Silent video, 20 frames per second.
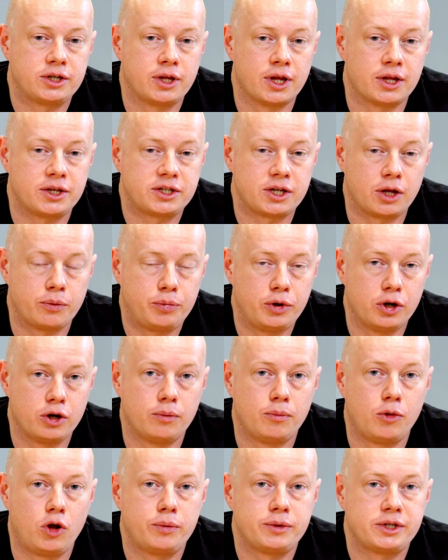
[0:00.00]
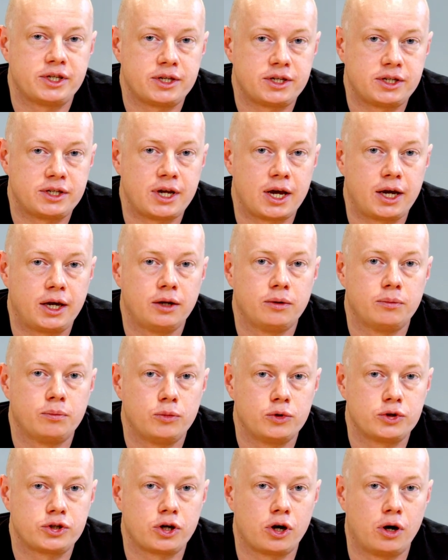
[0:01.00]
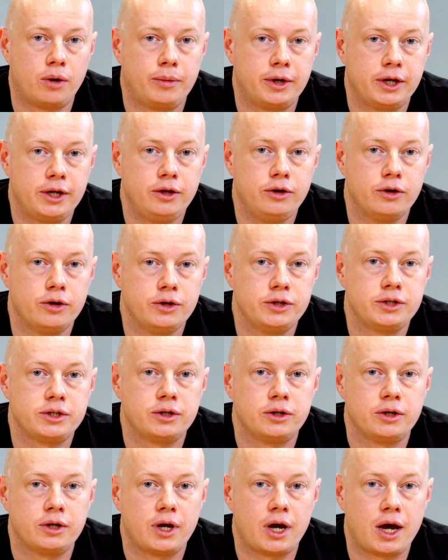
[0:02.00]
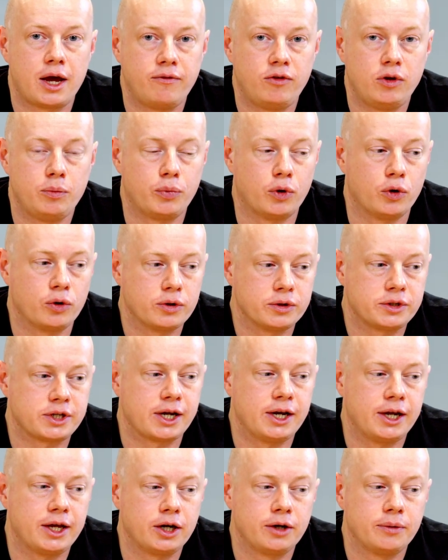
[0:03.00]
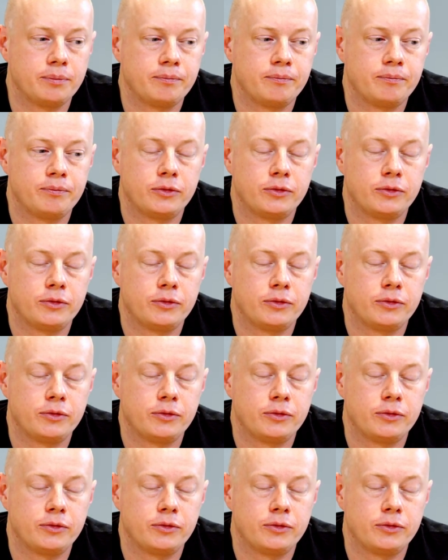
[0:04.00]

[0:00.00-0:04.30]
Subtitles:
that salbutamol was the second most commonly used IV bronchodilator,